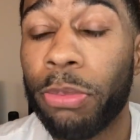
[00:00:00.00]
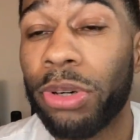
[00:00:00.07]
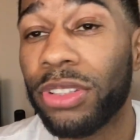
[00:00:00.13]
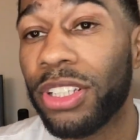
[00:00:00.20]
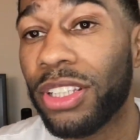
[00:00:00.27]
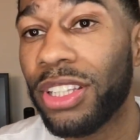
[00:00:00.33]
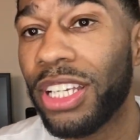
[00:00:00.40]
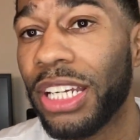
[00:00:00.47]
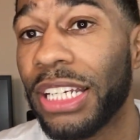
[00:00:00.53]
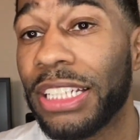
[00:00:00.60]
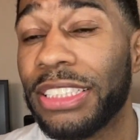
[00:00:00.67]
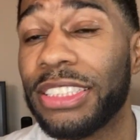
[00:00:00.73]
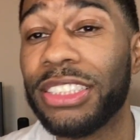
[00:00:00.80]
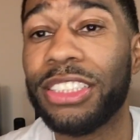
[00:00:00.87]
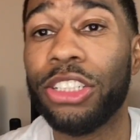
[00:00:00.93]
But the thing
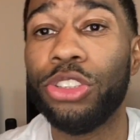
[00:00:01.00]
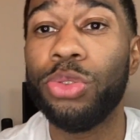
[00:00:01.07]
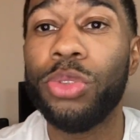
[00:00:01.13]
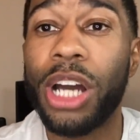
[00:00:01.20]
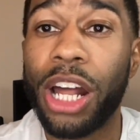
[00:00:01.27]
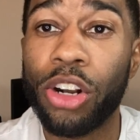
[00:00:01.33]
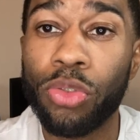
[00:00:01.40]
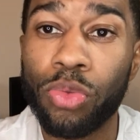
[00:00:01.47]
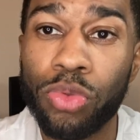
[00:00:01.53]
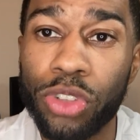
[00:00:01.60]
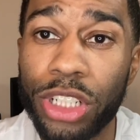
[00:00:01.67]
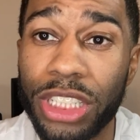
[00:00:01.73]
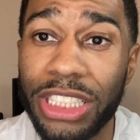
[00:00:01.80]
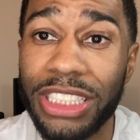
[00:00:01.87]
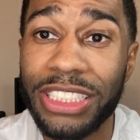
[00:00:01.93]
is, is that you got to
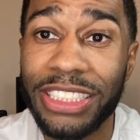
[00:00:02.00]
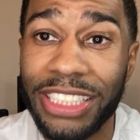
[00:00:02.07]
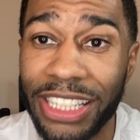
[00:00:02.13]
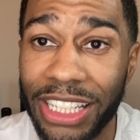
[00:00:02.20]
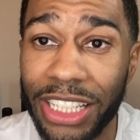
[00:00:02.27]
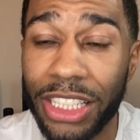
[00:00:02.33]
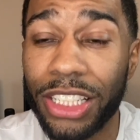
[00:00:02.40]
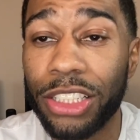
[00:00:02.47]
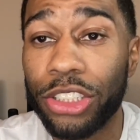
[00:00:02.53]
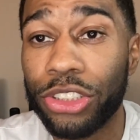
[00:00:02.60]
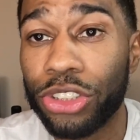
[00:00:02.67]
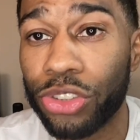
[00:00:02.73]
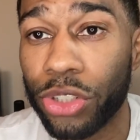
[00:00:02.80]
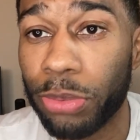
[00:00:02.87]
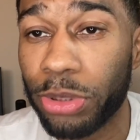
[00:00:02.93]
really dig in the
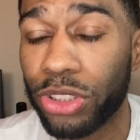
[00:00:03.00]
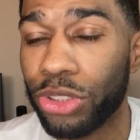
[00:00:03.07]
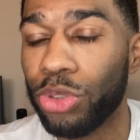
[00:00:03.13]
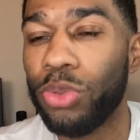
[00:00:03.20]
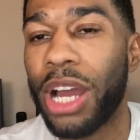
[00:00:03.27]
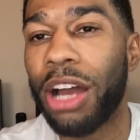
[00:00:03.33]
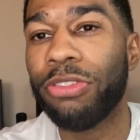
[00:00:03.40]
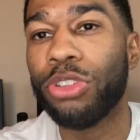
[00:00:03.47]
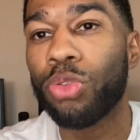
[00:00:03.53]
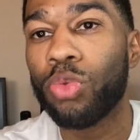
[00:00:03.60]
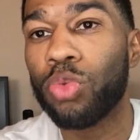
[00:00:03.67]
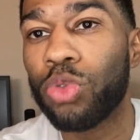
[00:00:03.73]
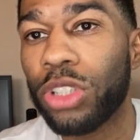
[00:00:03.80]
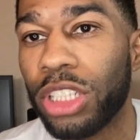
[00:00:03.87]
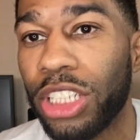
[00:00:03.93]
scripture. You have to
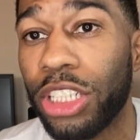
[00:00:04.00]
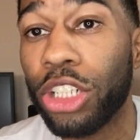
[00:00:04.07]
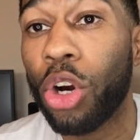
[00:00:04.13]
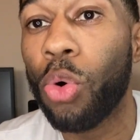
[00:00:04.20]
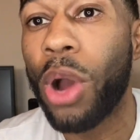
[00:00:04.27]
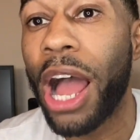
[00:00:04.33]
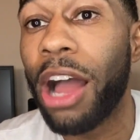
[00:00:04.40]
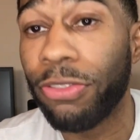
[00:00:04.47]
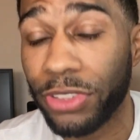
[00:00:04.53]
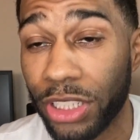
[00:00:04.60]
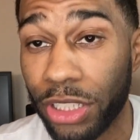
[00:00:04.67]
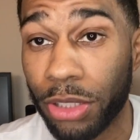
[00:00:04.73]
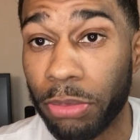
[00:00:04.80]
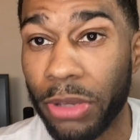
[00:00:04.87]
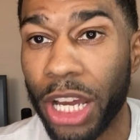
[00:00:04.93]
really go after
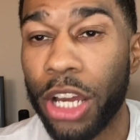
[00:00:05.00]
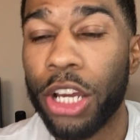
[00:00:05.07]
him.